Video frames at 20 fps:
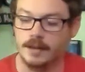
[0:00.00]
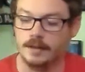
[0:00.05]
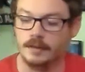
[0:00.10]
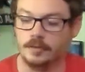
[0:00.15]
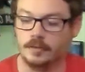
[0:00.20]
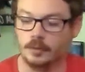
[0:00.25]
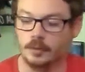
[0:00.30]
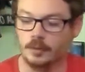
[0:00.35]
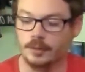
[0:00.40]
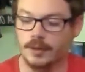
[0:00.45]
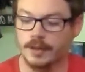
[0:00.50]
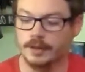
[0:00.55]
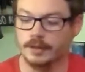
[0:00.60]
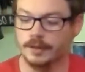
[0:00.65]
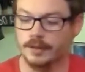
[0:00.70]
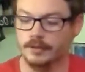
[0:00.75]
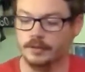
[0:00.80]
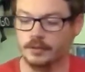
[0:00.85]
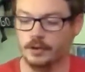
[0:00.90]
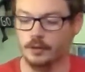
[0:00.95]
So then
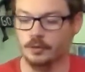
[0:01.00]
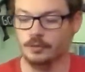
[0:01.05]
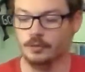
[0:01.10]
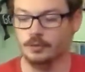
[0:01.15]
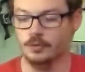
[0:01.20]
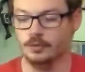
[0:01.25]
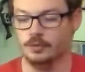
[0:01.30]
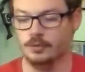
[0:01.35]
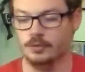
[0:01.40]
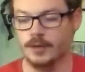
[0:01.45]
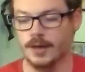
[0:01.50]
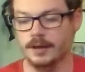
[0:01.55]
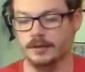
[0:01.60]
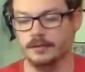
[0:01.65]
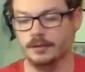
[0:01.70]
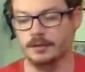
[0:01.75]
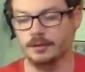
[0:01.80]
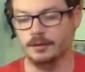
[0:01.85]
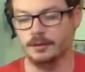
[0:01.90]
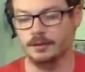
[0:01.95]
let's go to
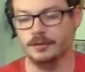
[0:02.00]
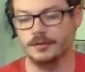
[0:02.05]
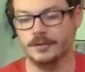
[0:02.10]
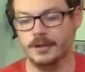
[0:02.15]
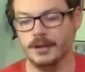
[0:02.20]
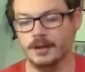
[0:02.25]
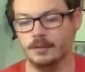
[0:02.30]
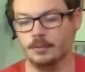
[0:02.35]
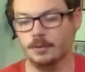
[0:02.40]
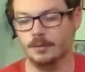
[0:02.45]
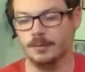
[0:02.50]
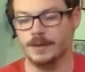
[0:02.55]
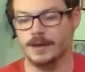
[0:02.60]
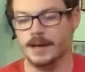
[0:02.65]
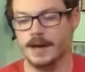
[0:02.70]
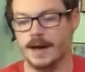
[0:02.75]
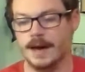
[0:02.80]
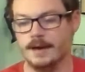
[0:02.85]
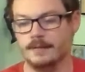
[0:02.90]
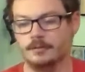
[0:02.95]
2013, where we
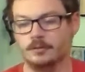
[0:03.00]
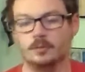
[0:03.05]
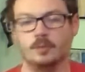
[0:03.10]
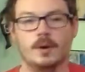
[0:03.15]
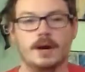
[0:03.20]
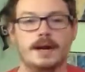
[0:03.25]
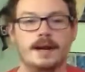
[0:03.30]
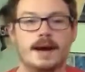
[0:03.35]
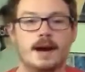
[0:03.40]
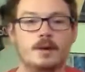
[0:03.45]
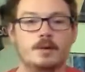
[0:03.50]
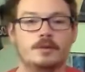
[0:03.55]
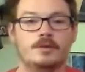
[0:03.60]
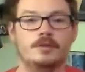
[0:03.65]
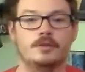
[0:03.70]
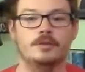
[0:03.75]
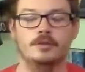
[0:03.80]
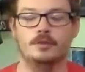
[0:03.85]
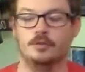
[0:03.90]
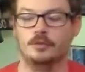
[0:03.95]
have Dwight Howard
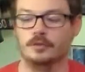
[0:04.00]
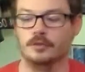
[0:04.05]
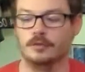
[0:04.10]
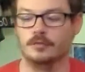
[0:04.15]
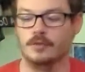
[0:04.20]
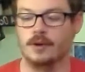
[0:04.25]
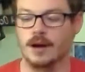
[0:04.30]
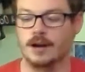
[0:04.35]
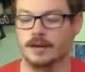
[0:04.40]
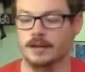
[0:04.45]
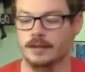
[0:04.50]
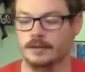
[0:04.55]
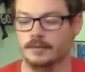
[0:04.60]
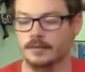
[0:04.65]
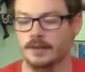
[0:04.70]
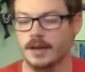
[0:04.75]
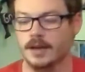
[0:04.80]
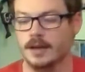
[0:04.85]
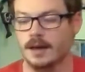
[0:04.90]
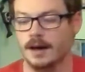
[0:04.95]
to the Houston Rockets,
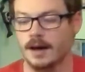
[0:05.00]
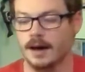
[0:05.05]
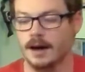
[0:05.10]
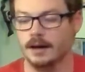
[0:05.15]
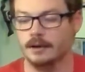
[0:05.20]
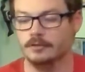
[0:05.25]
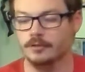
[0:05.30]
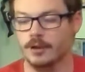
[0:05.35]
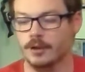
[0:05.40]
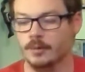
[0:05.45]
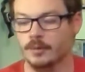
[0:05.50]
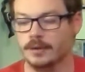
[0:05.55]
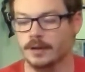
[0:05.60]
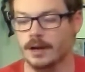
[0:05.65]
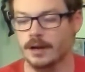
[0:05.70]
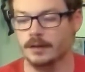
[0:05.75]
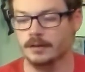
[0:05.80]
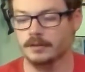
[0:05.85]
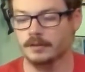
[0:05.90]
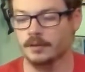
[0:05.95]
Andre
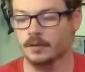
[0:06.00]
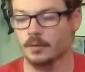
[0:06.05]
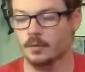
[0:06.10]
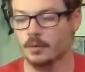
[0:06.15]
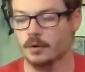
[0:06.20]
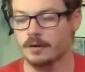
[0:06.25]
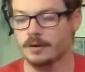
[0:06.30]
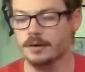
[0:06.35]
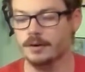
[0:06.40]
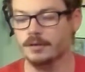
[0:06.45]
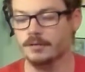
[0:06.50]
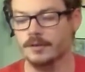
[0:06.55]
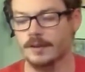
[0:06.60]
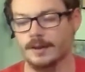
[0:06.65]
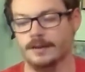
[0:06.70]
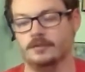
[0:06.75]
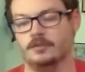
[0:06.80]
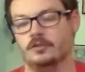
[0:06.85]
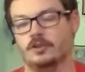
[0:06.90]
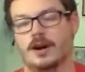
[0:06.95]
Iguodala to the Warriors,
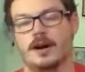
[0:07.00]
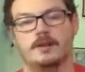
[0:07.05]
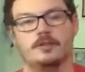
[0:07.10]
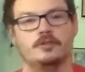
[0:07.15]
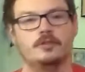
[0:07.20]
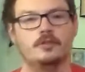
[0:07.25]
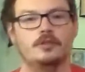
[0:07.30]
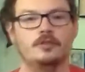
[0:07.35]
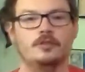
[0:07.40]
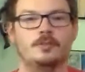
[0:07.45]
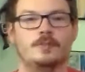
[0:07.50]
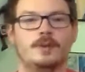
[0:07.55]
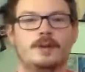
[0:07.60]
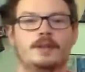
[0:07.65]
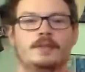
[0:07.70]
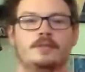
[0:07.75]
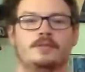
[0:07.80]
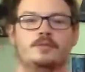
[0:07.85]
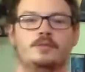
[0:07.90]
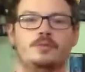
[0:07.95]
and Josh
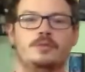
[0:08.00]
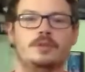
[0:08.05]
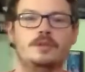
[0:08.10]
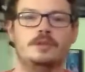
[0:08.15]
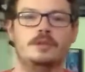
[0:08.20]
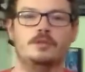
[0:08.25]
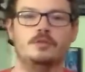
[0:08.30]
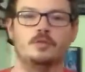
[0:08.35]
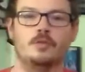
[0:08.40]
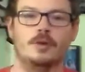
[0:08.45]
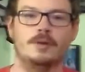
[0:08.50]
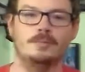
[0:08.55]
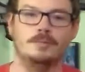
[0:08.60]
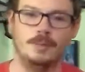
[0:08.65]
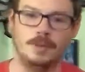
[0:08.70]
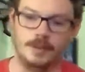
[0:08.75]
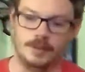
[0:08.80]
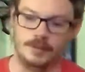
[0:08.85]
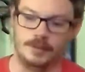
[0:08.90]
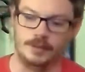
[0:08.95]
Smith to the Detroit
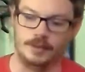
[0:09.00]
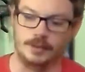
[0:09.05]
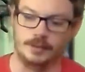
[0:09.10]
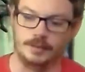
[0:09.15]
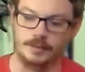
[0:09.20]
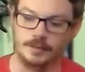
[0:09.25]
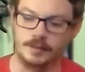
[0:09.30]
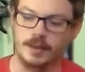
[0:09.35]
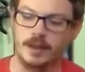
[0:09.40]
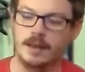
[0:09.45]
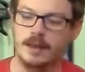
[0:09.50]
Pistons.